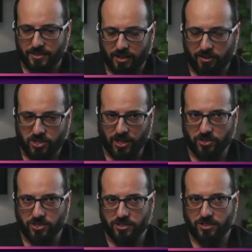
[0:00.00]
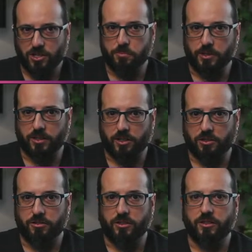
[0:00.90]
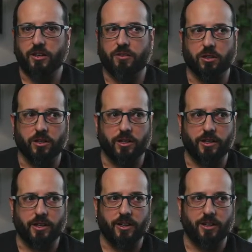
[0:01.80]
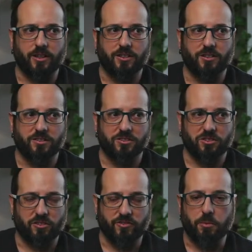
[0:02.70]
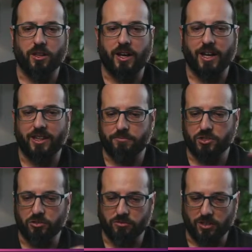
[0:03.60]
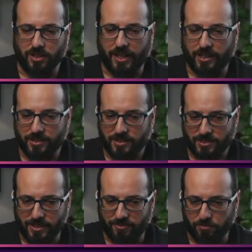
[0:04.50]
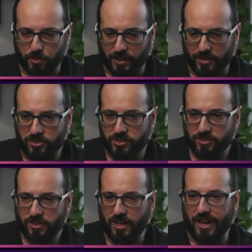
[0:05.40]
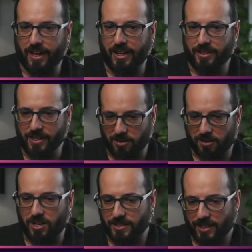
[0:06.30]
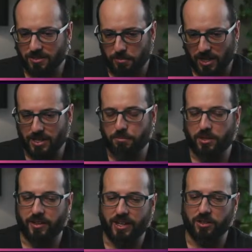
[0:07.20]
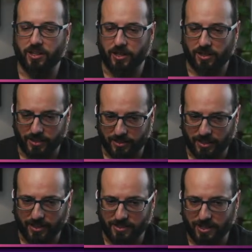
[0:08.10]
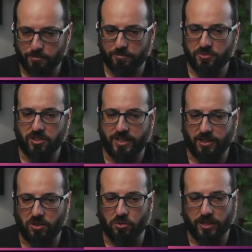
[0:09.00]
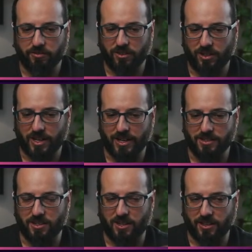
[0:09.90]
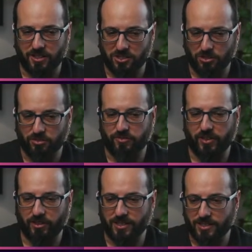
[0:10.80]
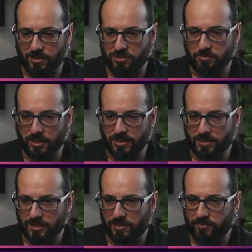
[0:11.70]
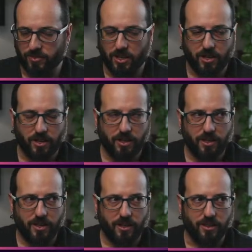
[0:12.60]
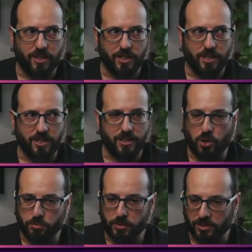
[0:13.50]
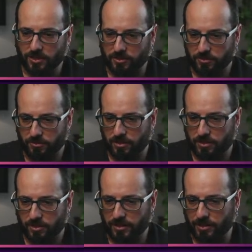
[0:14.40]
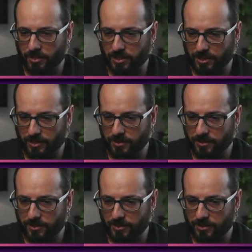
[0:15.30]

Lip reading: changes to OpenCode. We're going to sort of apply them to the latest dev branch. And in our Context Bonsai plugin, we're going to clean things up so that it only relies on the two very essential pieces of the OpenCode that we need.